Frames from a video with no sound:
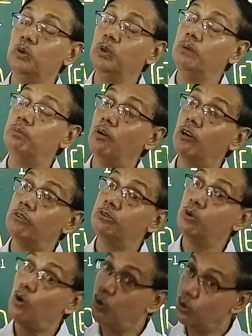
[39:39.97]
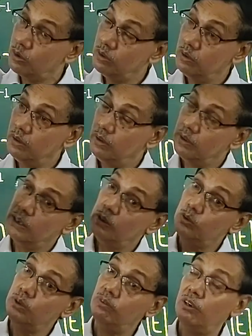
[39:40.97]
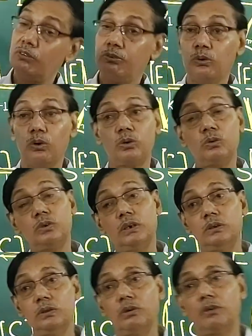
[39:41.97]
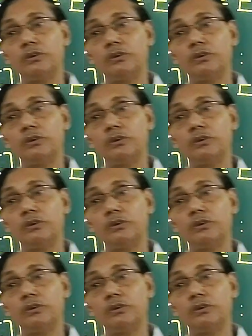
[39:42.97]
10 to the power 4, 10 to the power 4 to 10